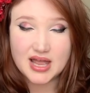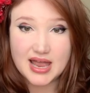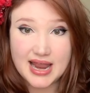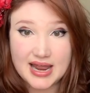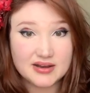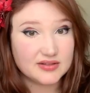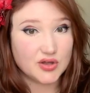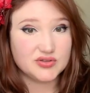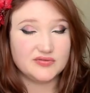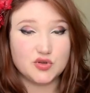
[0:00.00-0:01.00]
And
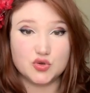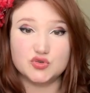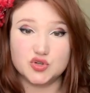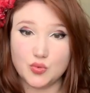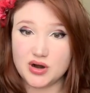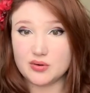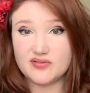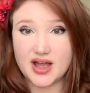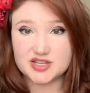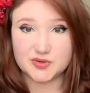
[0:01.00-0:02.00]
those of you who do want to
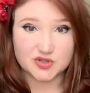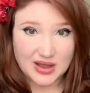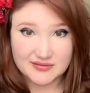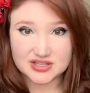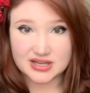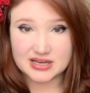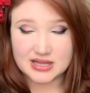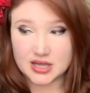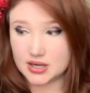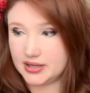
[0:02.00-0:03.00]
revise, but you haven't done it
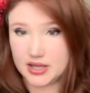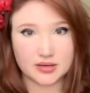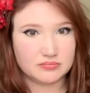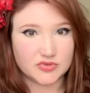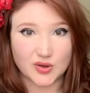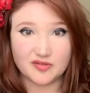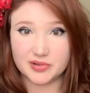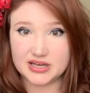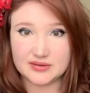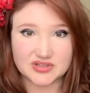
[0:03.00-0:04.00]
yet, again, you have
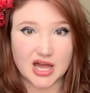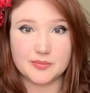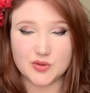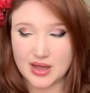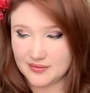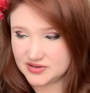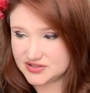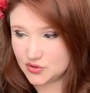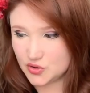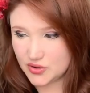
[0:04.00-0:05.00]
plenty of time. You have
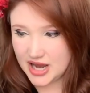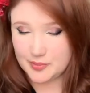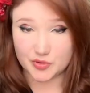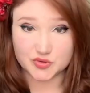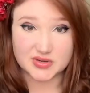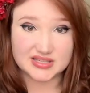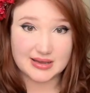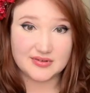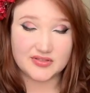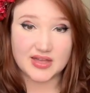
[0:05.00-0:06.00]
until April
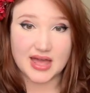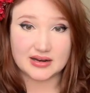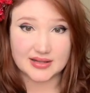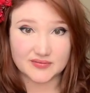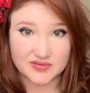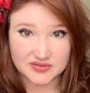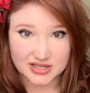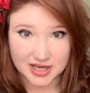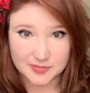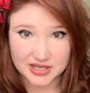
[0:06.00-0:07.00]
27th at
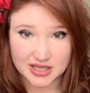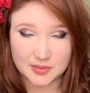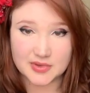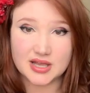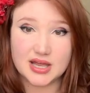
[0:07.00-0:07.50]
11:59 p.m.